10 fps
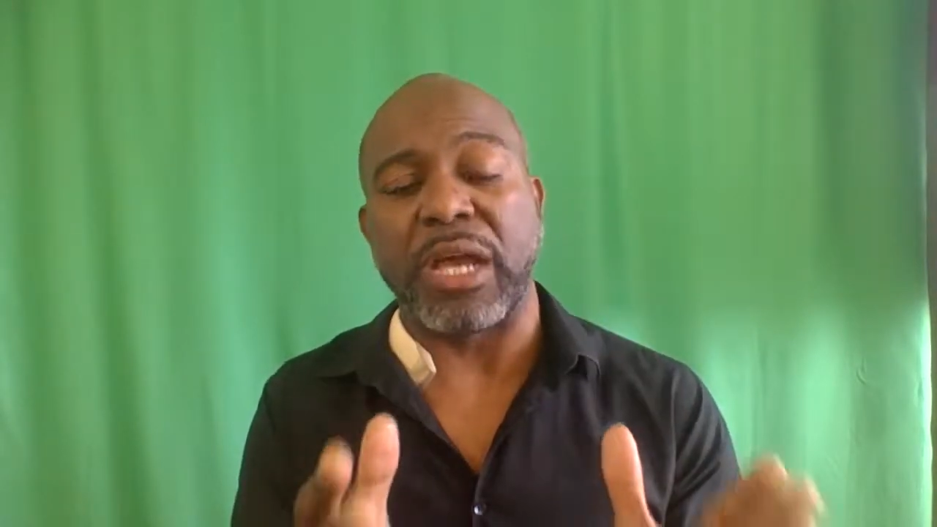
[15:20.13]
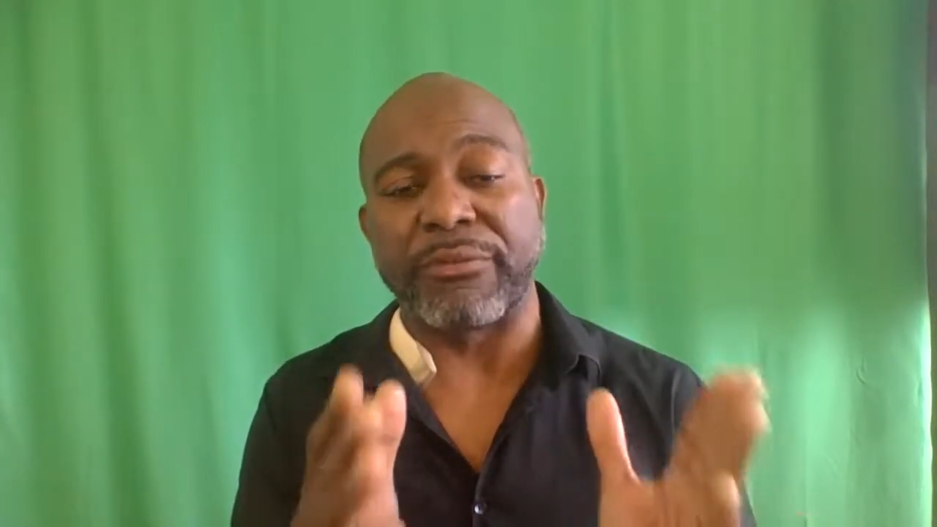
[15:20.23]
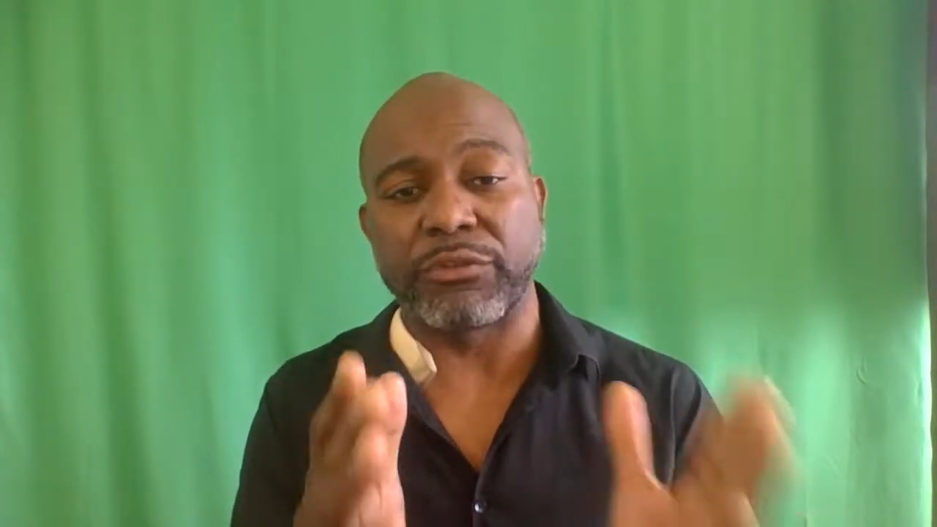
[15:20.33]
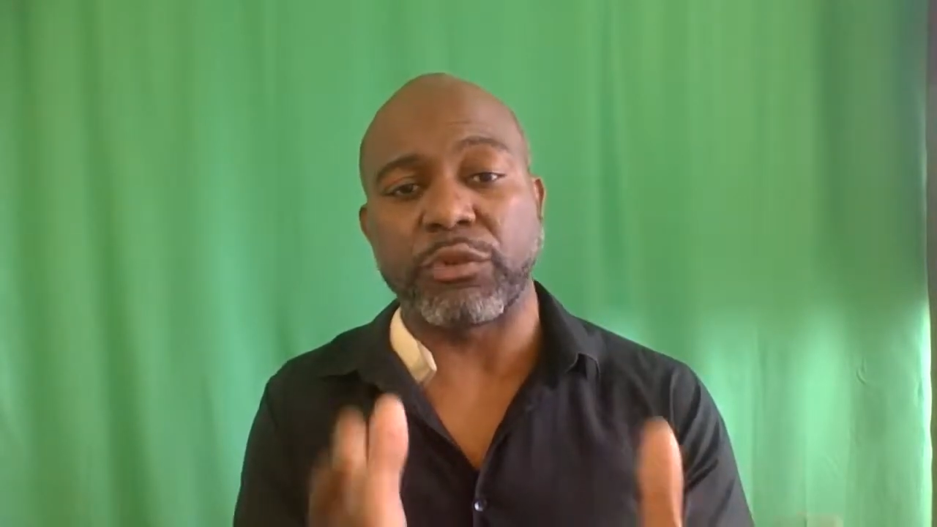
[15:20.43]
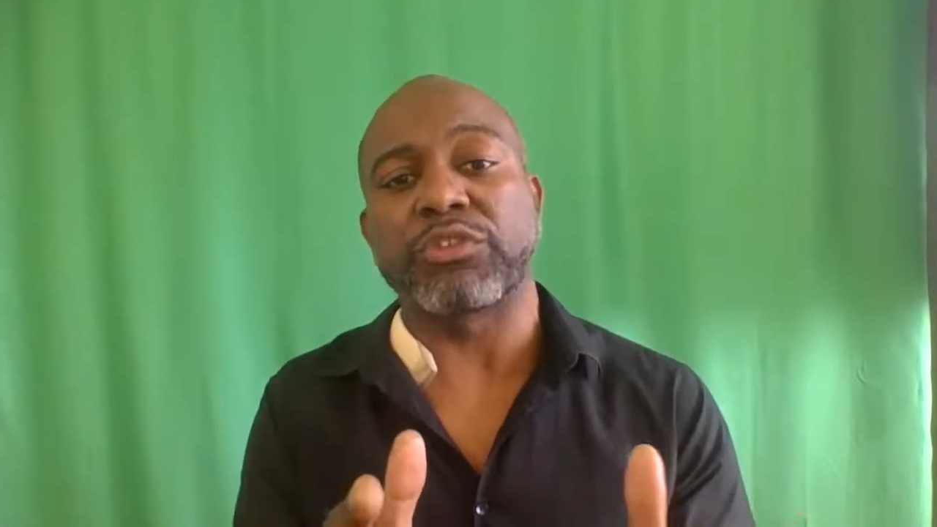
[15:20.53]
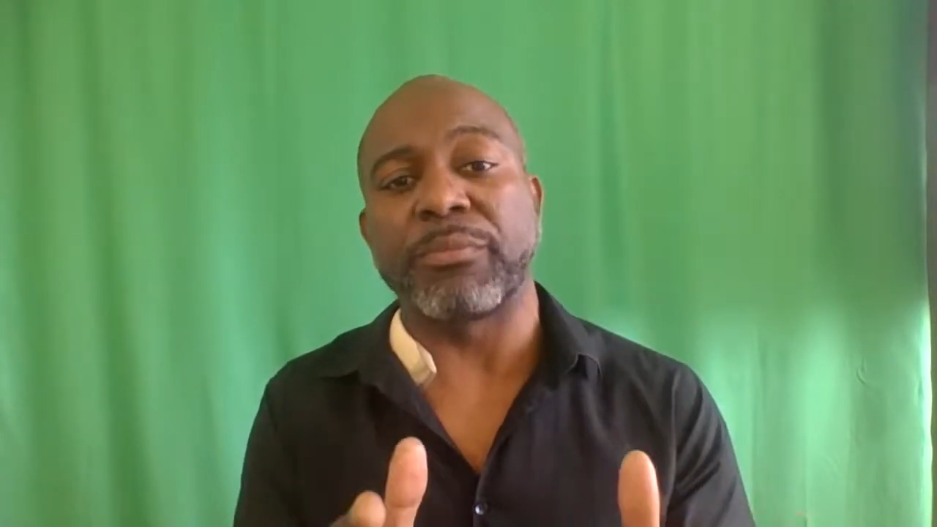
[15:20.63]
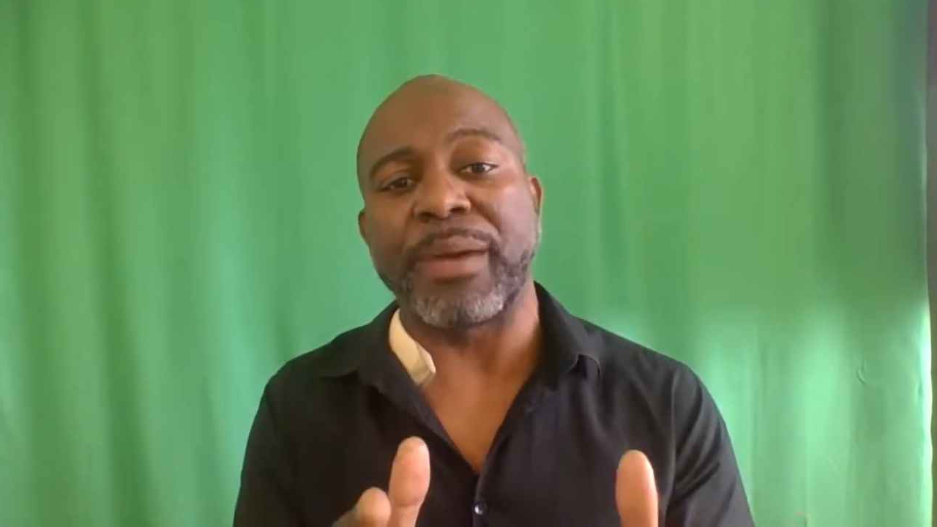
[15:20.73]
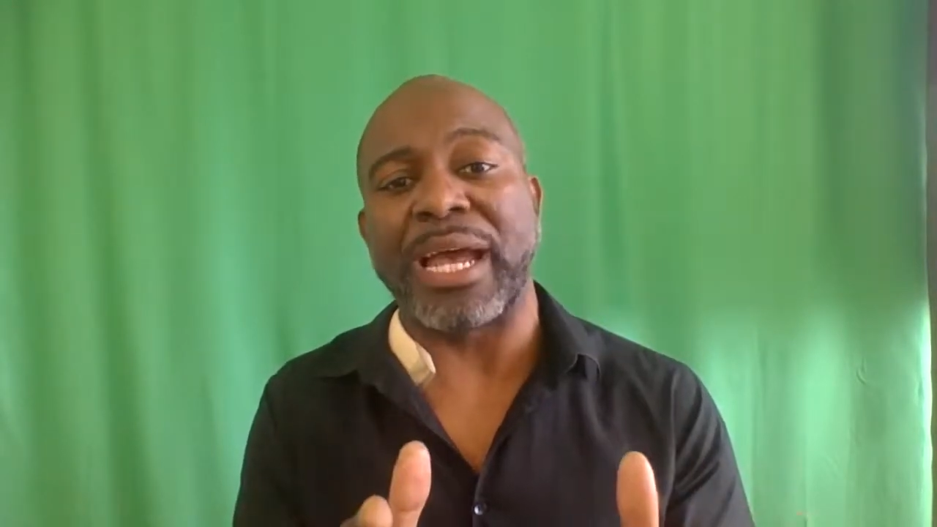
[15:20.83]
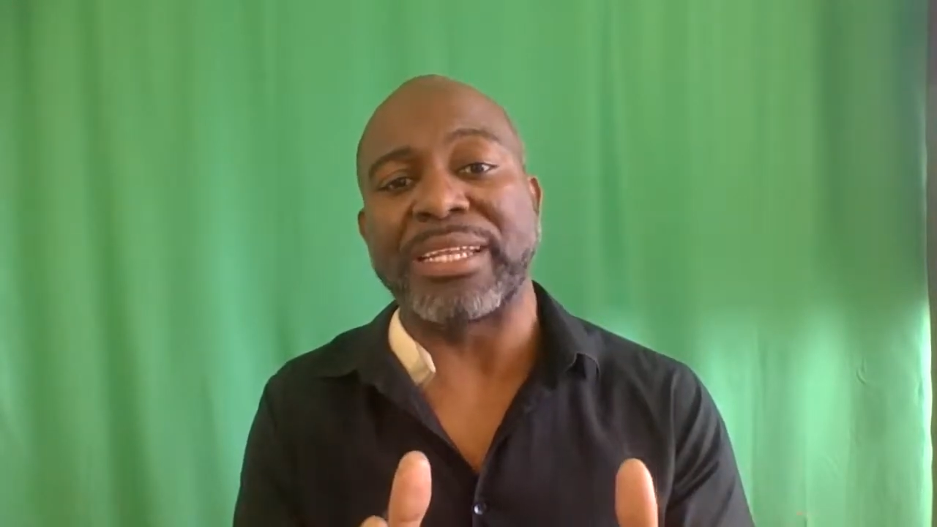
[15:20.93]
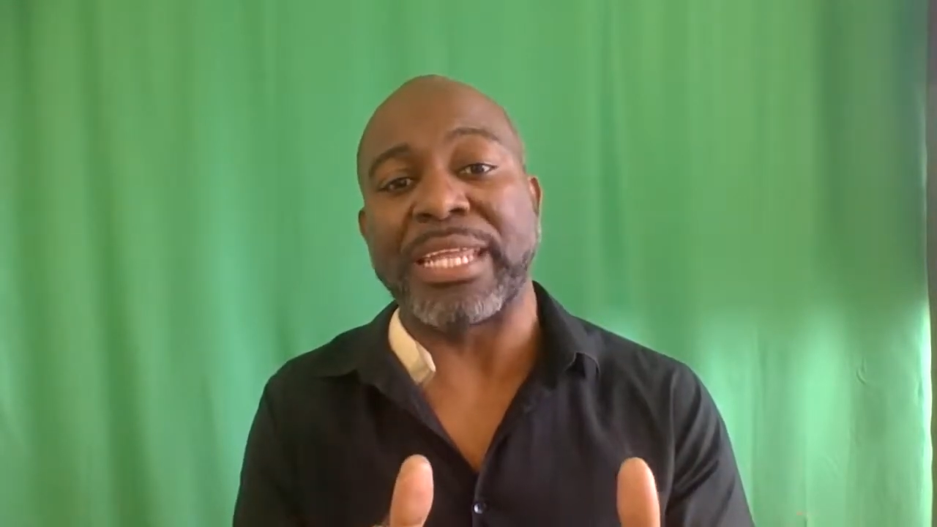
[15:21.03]
so I've talked
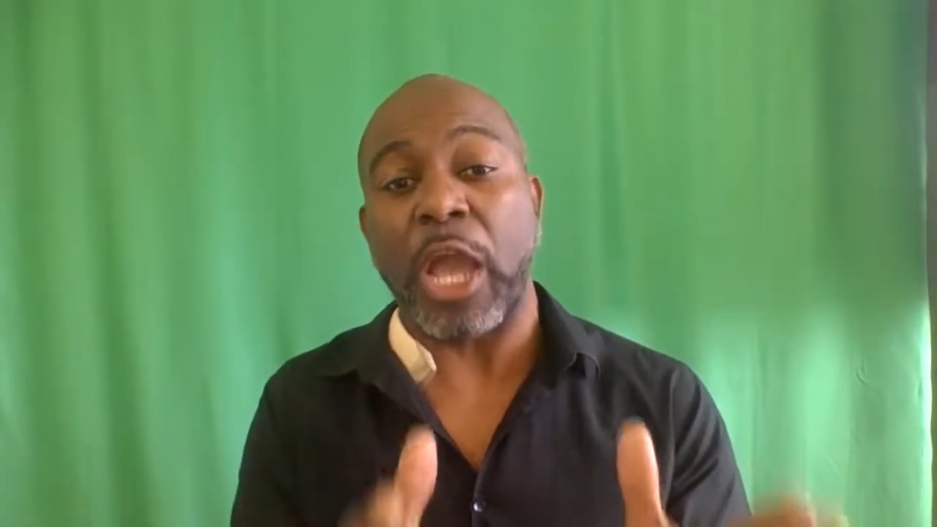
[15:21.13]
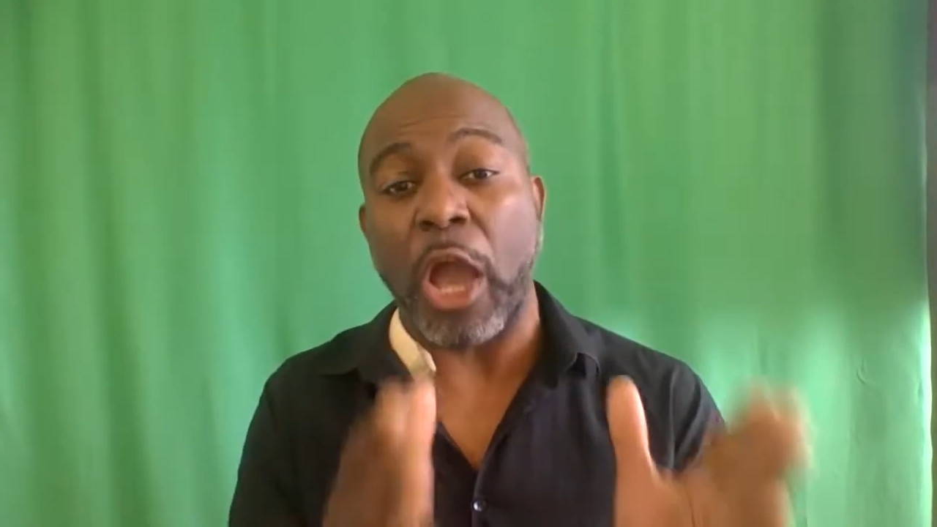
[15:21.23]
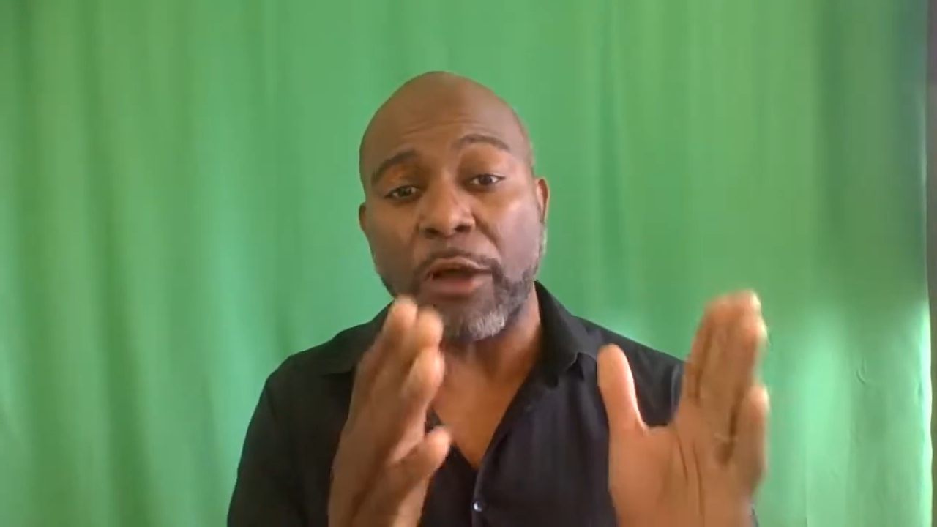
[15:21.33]
about the